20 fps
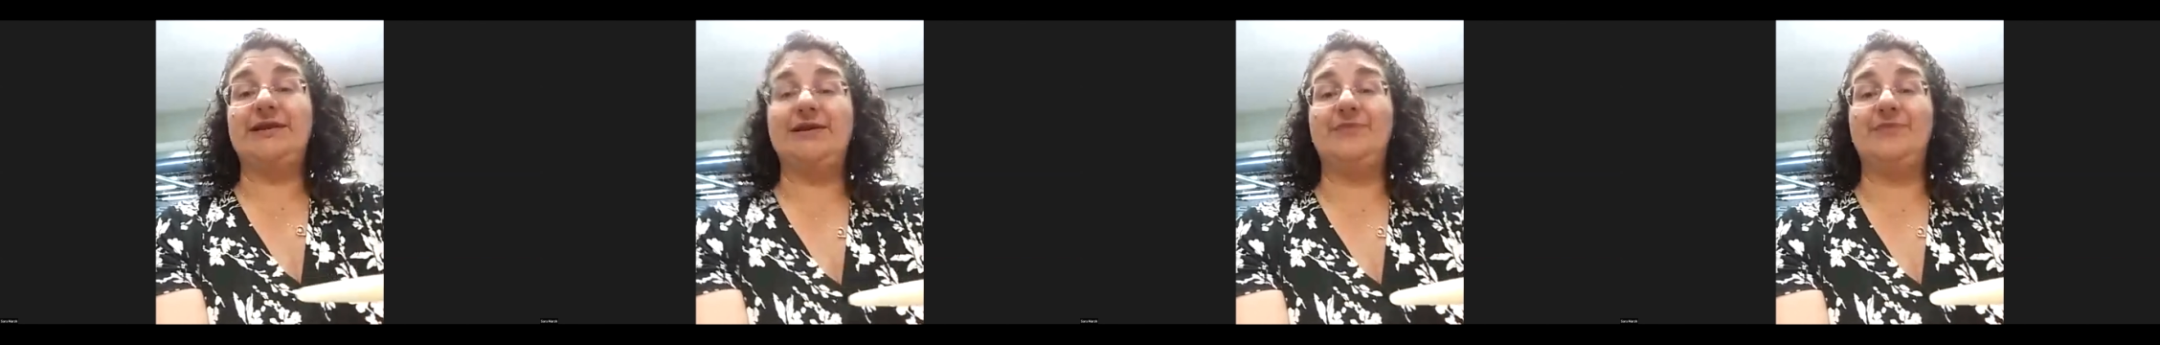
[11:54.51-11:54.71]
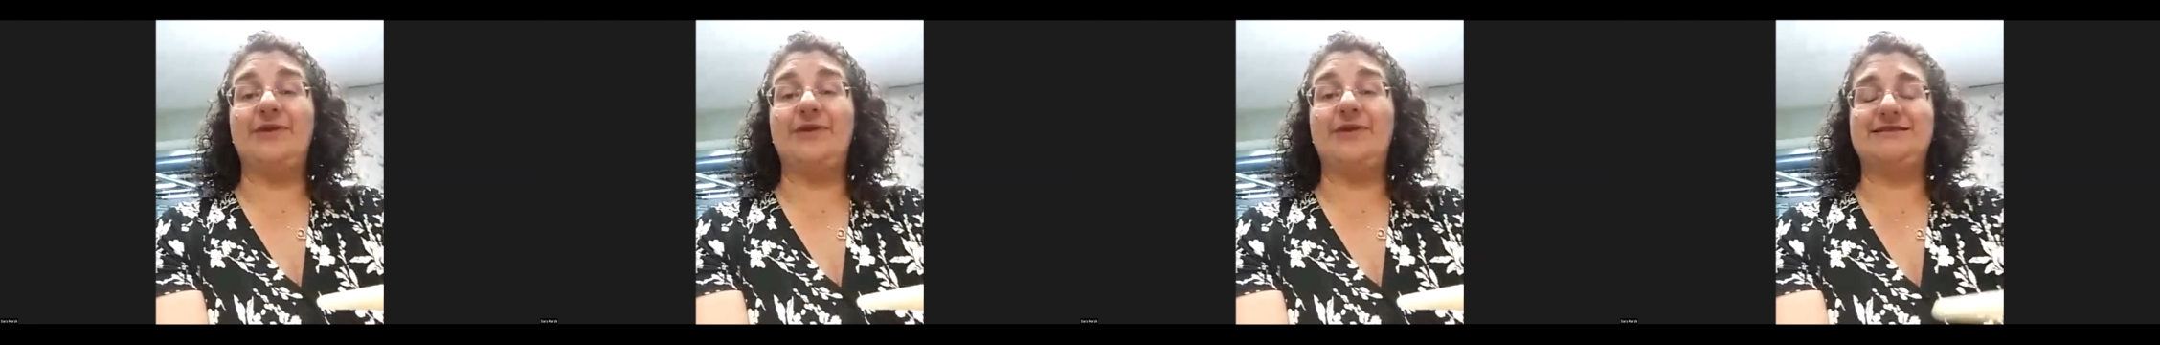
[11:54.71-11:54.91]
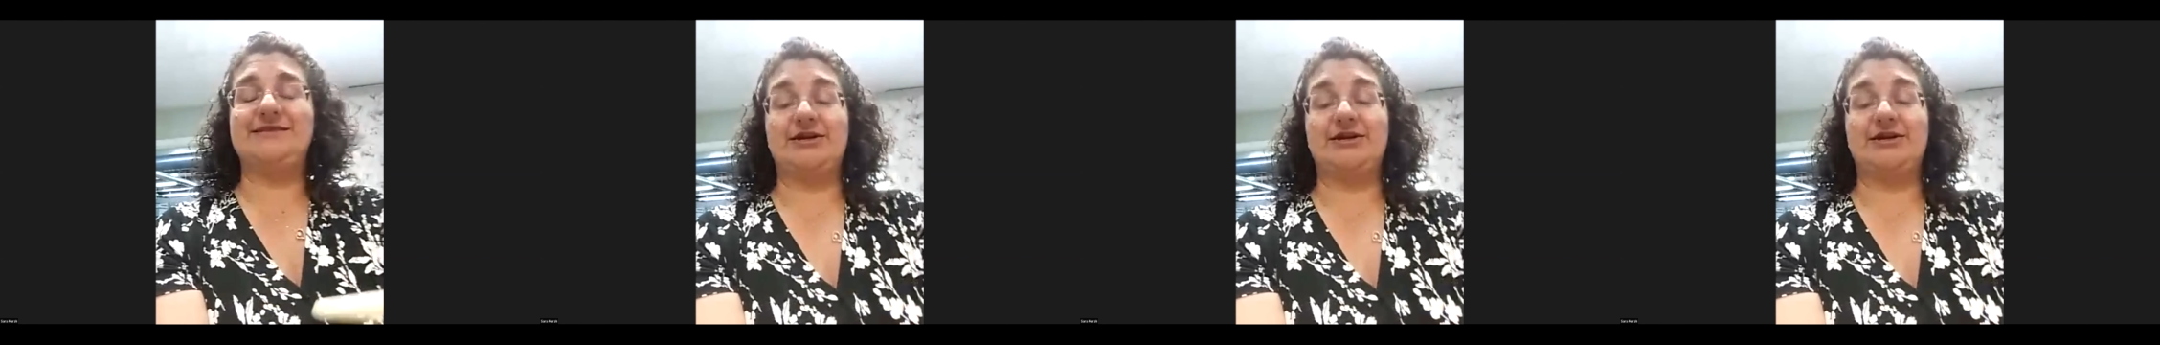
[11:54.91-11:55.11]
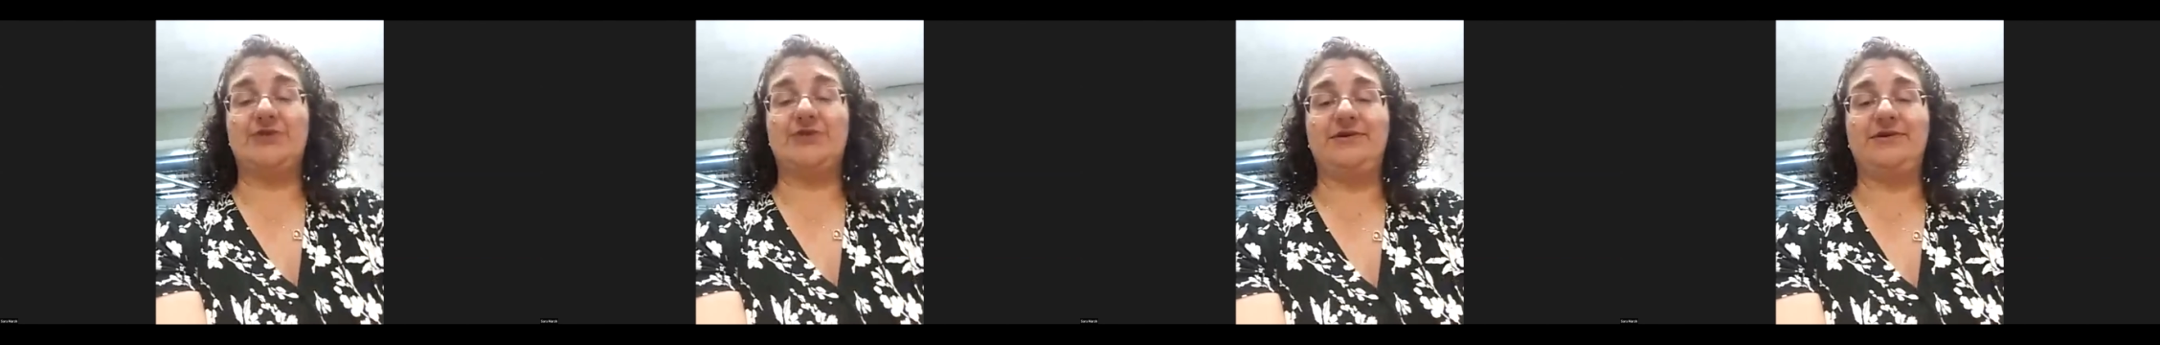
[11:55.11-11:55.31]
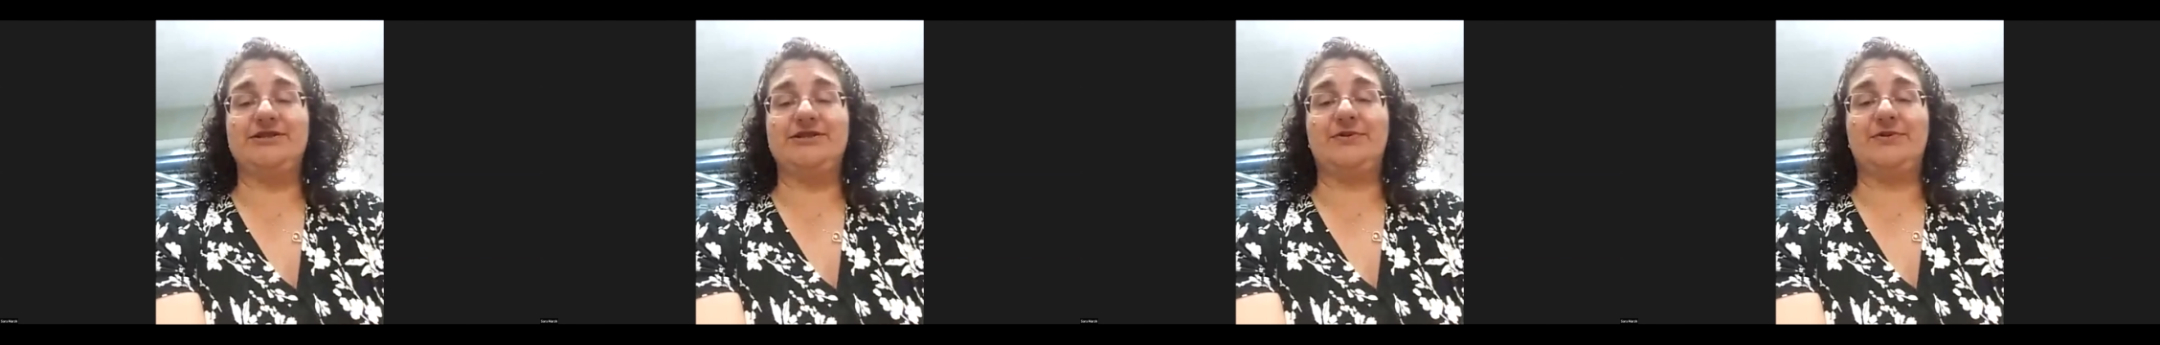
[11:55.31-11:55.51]
I was really
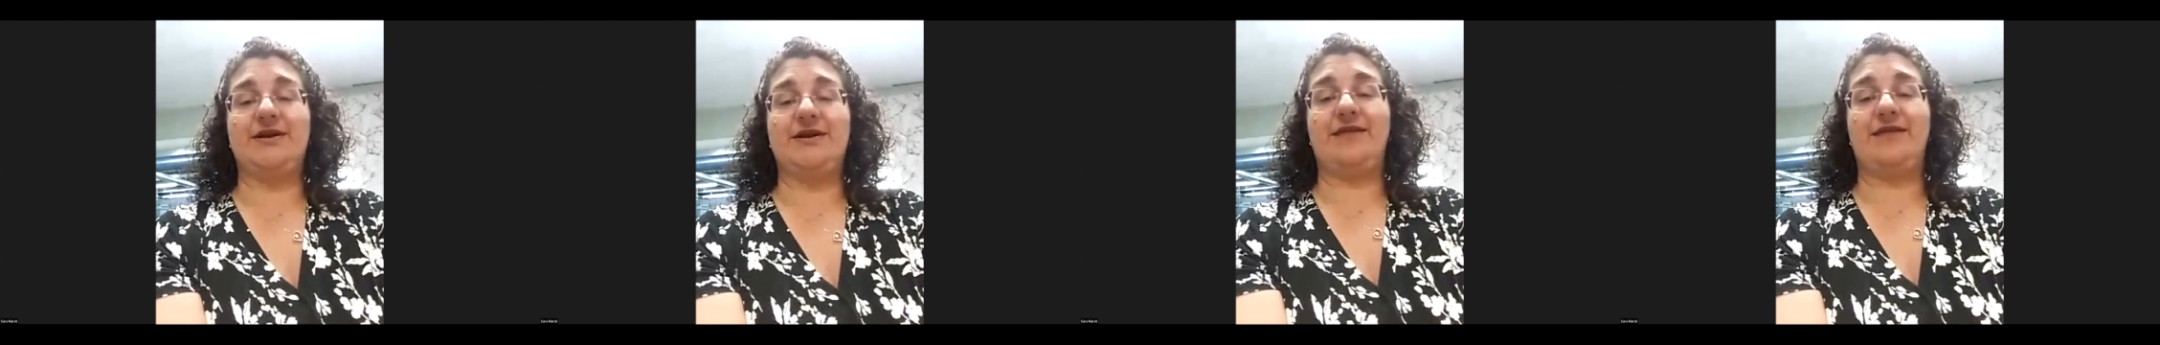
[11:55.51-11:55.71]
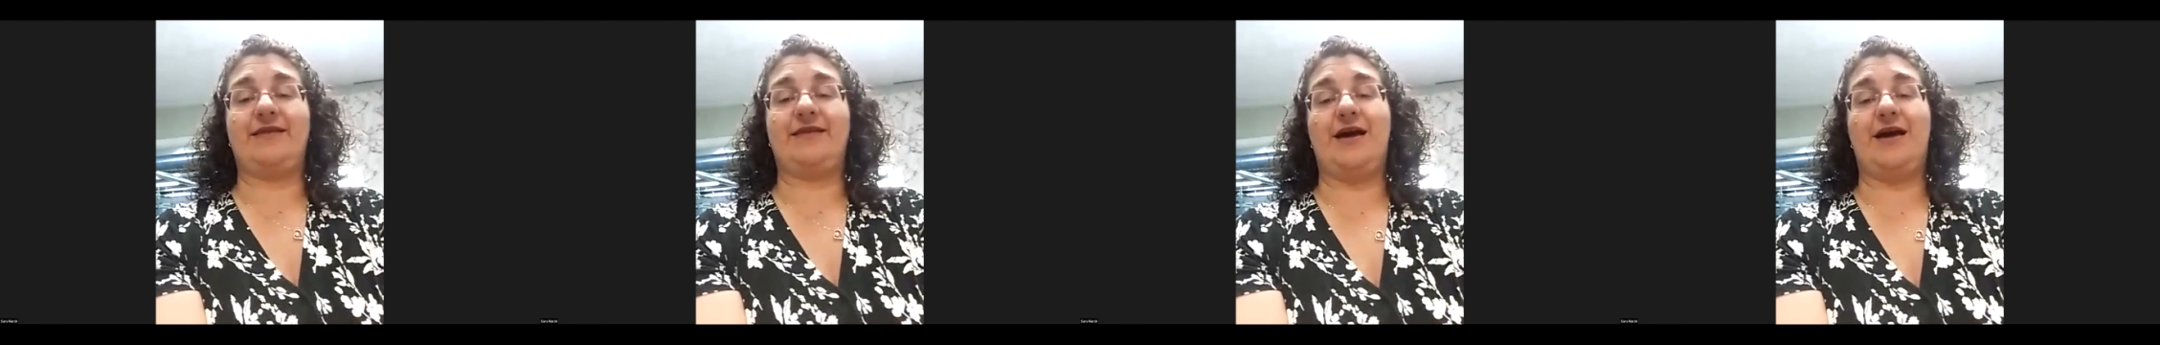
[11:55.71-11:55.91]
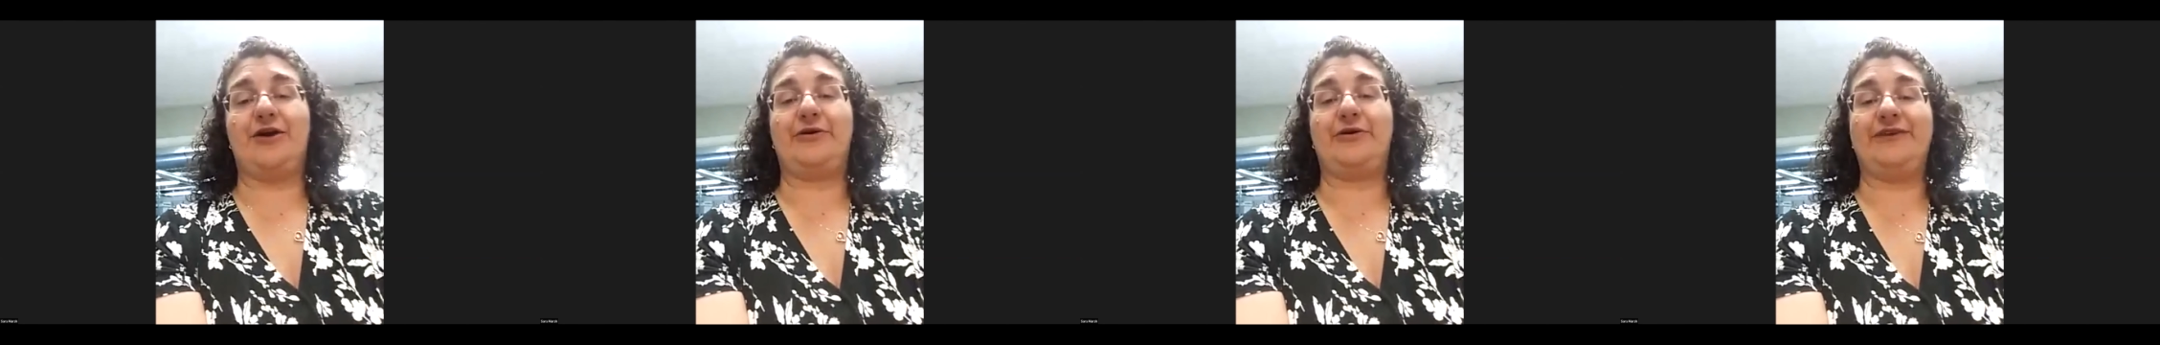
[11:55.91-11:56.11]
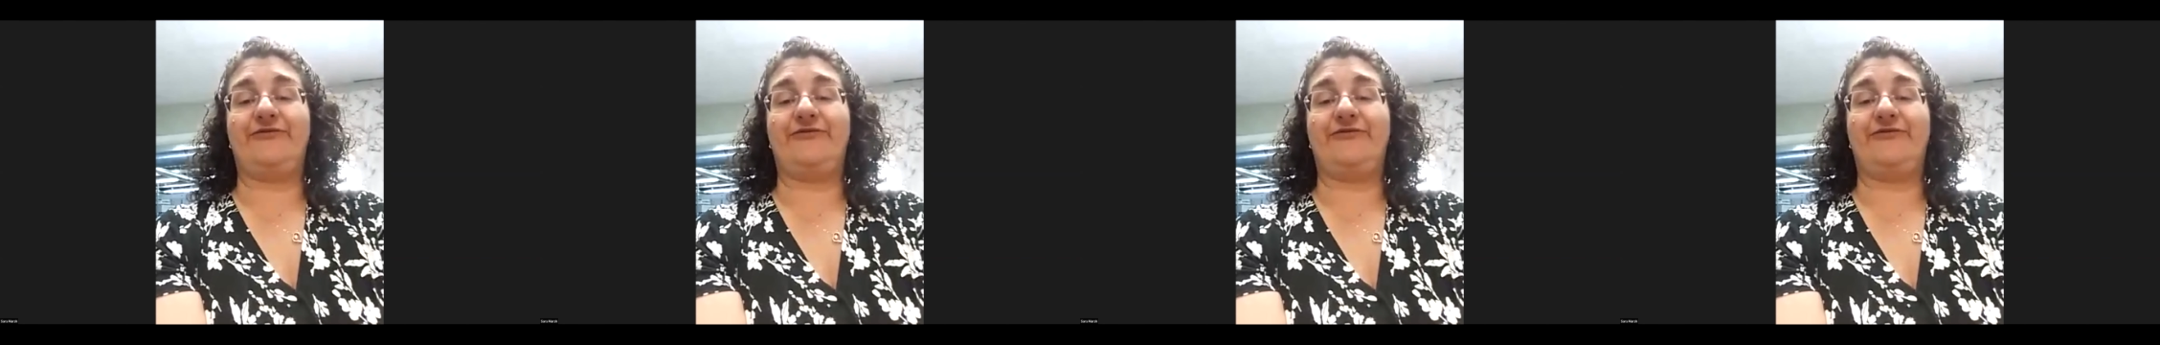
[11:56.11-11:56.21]
impressed. I dropped this one on the